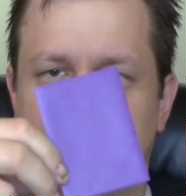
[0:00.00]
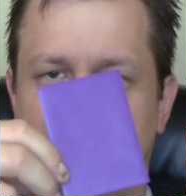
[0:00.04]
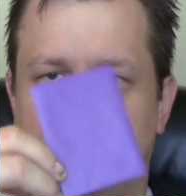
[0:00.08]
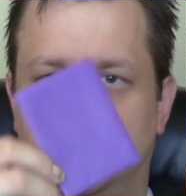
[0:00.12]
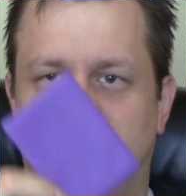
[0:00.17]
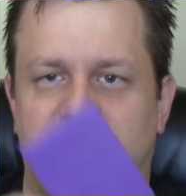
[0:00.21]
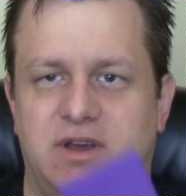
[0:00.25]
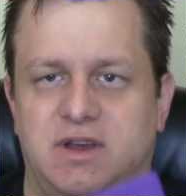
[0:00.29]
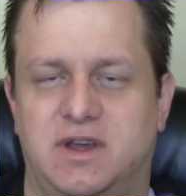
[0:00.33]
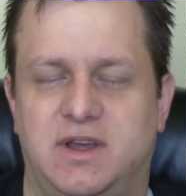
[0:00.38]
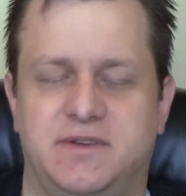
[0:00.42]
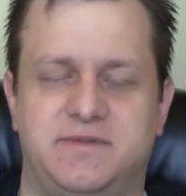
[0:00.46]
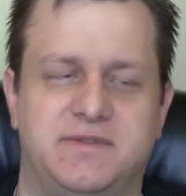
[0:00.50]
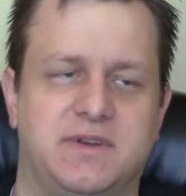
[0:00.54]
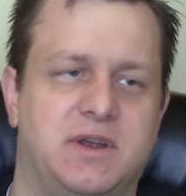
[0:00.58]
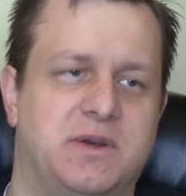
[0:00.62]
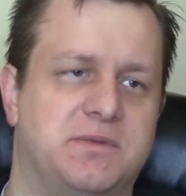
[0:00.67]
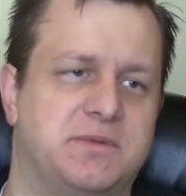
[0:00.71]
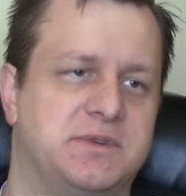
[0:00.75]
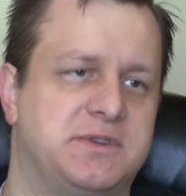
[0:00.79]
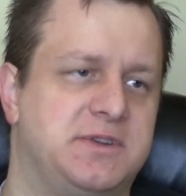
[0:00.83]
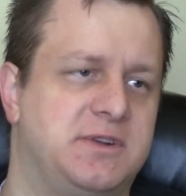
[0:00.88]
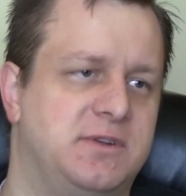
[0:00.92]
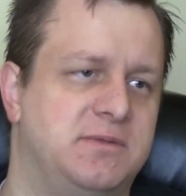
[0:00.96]
I
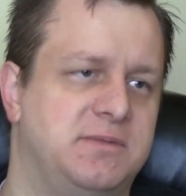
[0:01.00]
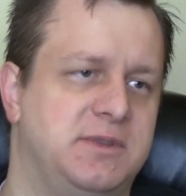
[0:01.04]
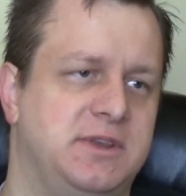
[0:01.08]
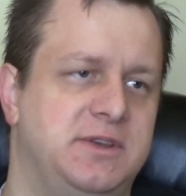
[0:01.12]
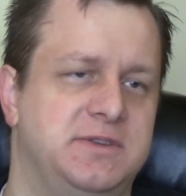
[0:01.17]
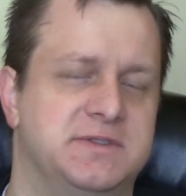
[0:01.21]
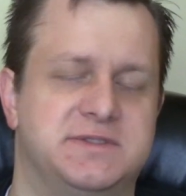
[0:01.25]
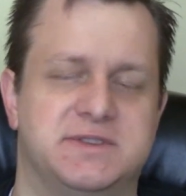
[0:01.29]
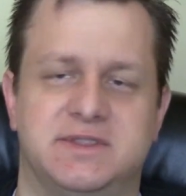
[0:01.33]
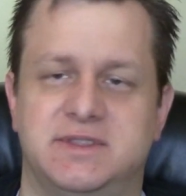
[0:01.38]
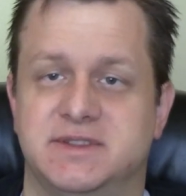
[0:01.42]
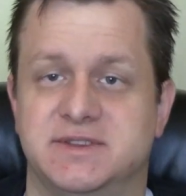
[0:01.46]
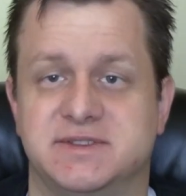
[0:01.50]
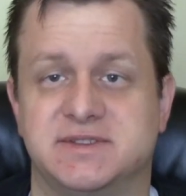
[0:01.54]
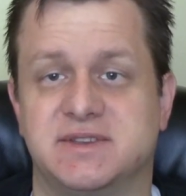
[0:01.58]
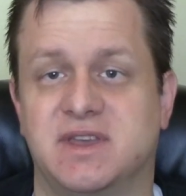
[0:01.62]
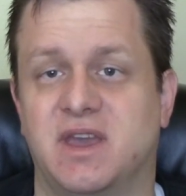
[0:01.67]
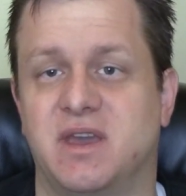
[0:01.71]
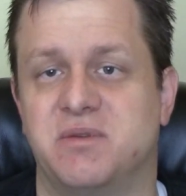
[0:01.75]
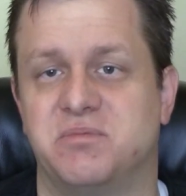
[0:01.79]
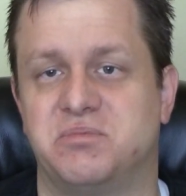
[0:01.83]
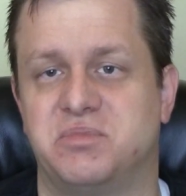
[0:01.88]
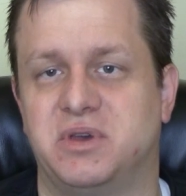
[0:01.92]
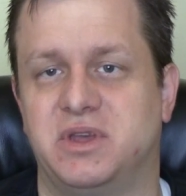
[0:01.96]
forget what term they use in this
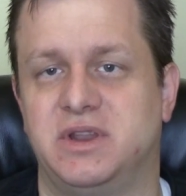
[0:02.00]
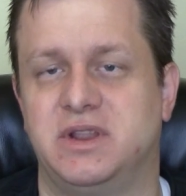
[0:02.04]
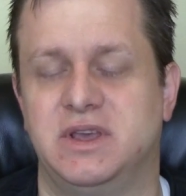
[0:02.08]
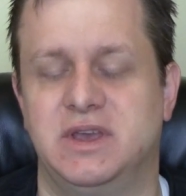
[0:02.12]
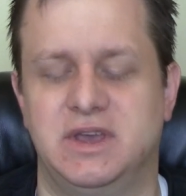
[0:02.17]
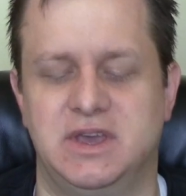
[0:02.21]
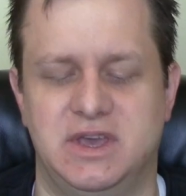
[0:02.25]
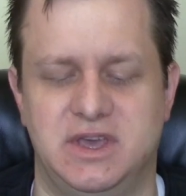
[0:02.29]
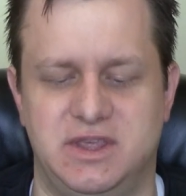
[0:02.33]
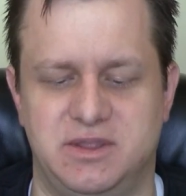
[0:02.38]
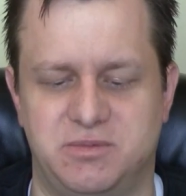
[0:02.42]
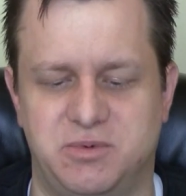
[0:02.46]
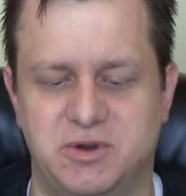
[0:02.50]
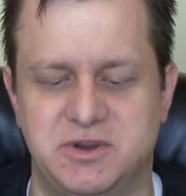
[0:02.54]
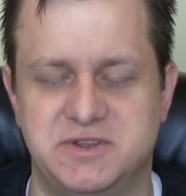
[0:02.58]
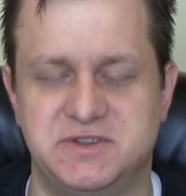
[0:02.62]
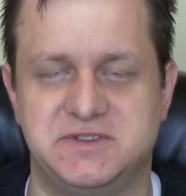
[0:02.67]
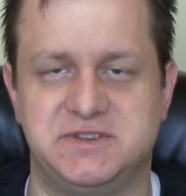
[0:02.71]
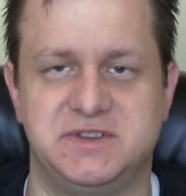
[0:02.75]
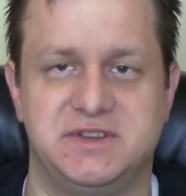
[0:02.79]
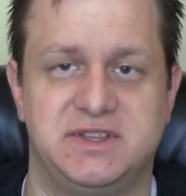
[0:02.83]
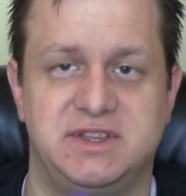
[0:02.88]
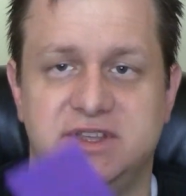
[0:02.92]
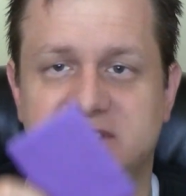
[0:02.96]
game, but the point
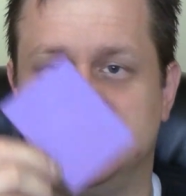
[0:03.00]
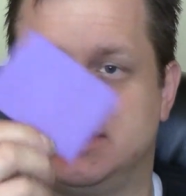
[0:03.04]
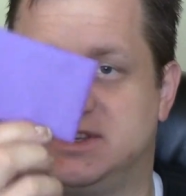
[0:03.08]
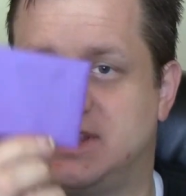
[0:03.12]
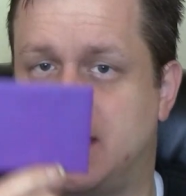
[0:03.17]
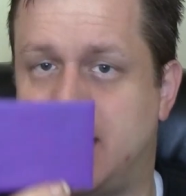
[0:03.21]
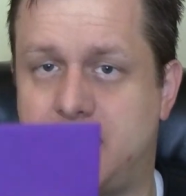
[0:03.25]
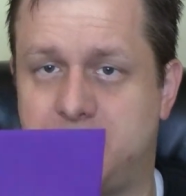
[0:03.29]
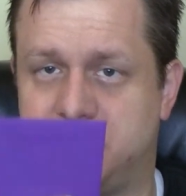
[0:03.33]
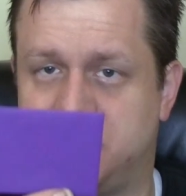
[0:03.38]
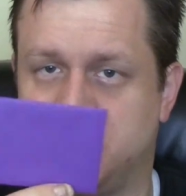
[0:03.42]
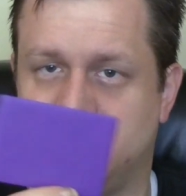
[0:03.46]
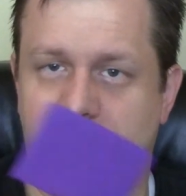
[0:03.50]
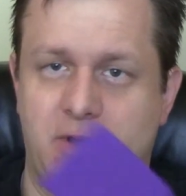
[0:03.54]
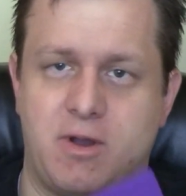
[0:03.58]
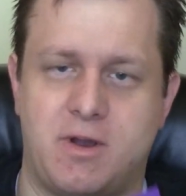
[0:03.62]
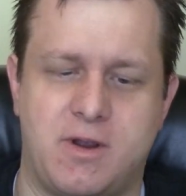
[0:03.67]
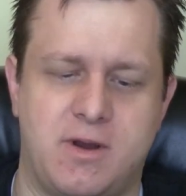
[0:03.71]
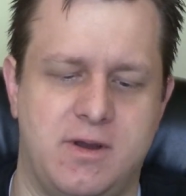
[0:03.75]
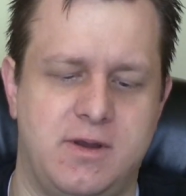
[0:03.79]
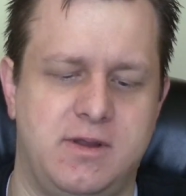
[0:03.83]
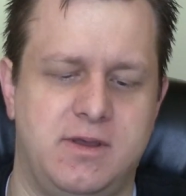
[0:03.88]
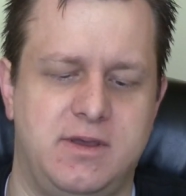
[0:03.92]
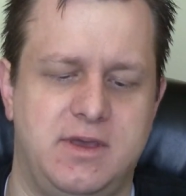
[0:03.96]
is you tap the
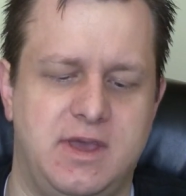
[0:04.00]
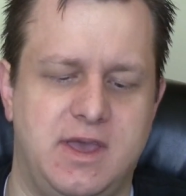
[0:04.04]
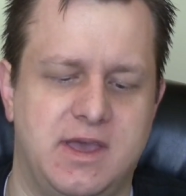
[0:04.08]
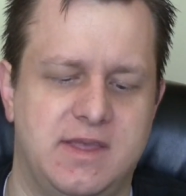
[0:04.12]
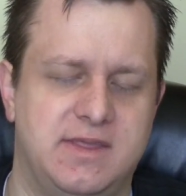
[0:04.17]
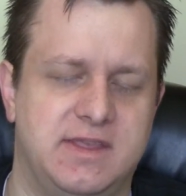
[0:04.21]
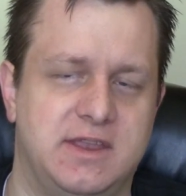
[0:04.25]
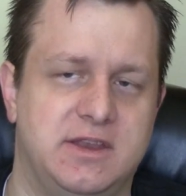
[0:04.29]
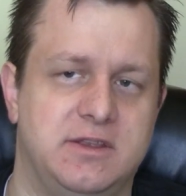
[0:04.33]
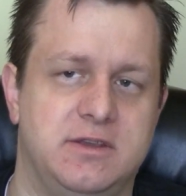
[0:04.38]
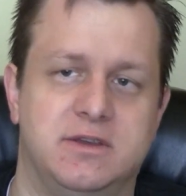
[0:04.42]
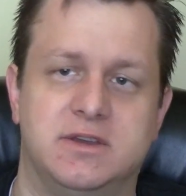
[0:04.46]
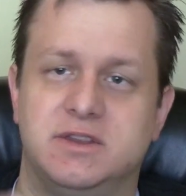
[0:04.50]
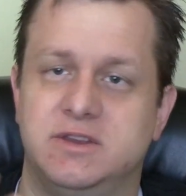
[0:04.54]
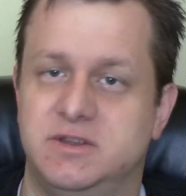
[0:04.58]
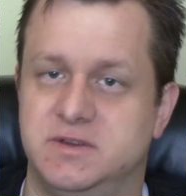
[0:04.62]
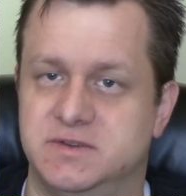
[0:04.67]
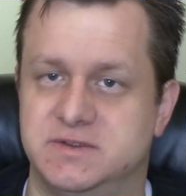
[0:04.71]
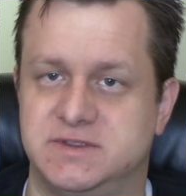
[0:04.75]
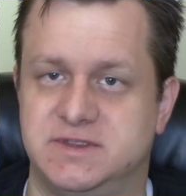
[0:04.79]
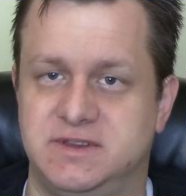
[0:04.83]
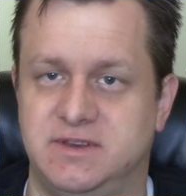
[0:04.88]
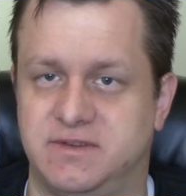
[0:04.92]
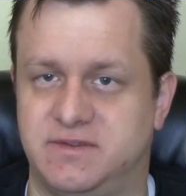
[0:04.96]
card and then you can
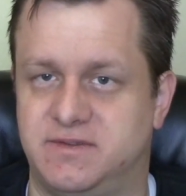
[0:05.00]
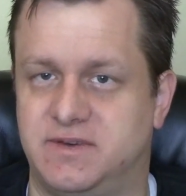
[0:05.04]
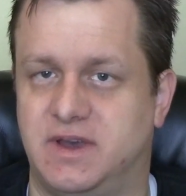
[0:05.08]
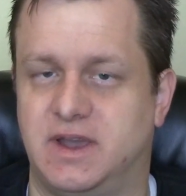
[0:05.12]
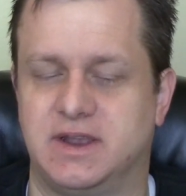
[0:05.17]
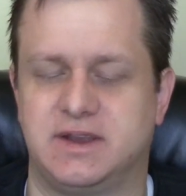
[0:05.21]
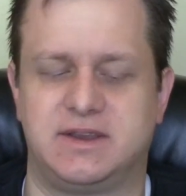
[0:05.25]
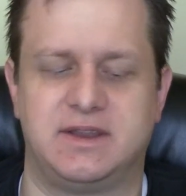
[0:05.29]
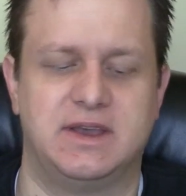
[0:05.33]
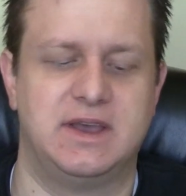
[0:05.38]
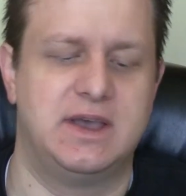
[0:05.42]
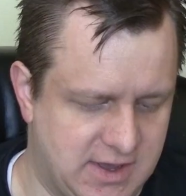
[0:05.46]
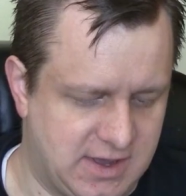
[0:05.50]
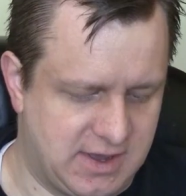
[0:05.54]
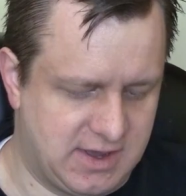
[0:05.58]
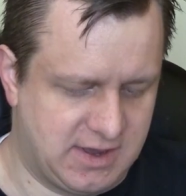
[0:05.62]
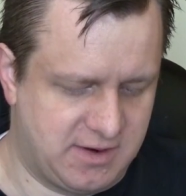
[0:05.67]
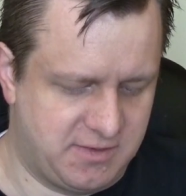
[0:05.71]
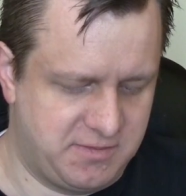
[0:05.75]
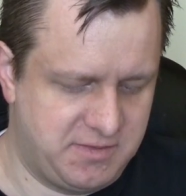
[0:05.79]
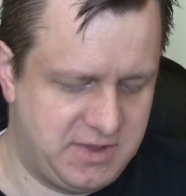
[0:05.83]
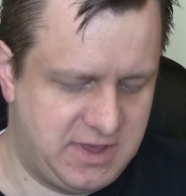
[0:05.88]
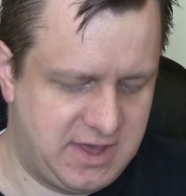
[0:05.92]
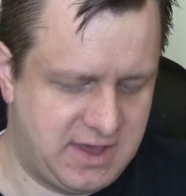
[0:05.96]
use the effect.
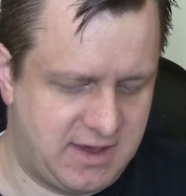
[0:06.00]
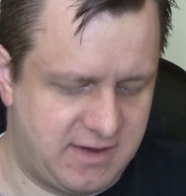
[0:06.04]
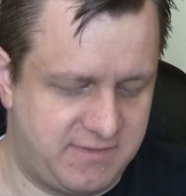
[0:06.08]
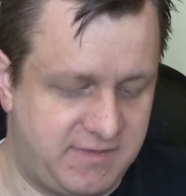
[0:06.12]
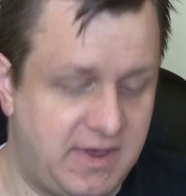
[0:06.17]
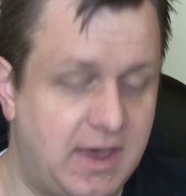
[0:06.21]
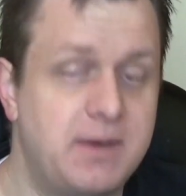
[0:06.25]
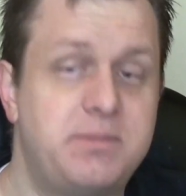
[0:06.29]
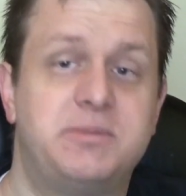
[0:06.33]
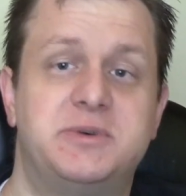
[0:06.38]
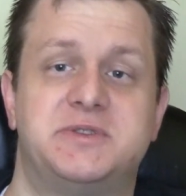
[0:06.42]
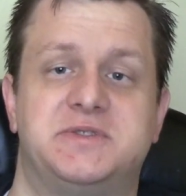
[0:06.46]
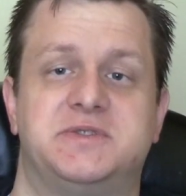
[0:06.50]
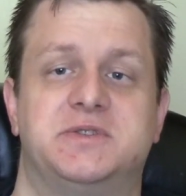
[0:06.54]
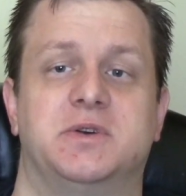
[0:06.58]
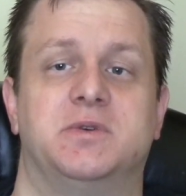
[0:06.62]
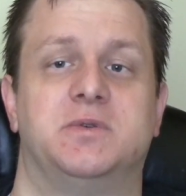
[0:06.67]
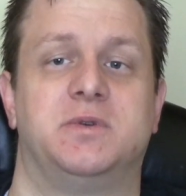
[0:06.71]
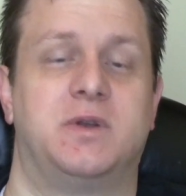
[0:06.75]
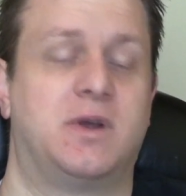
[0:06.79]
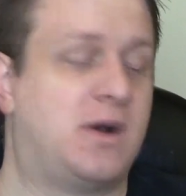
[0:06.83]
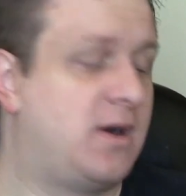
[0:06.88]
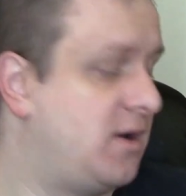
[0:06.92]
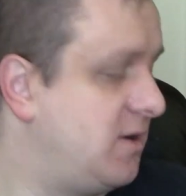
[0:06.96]
We have
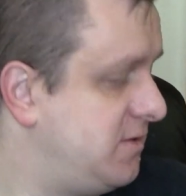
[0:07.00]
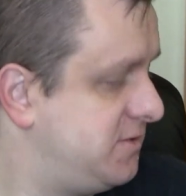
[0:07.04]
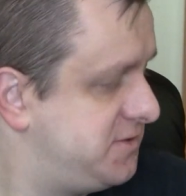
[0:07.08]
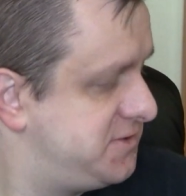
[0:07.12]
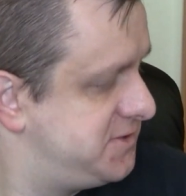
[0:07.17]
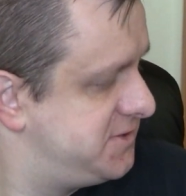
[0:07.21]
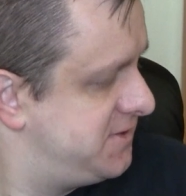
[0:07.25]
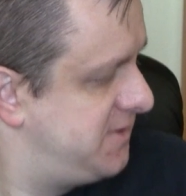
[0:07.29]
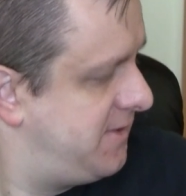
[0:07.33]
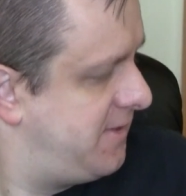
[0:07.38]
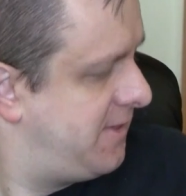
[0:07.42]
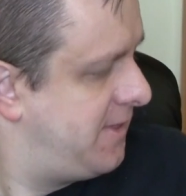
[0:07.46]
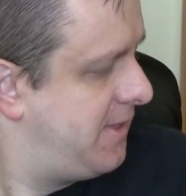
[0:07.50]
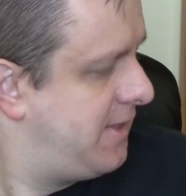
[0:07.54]
episode cards.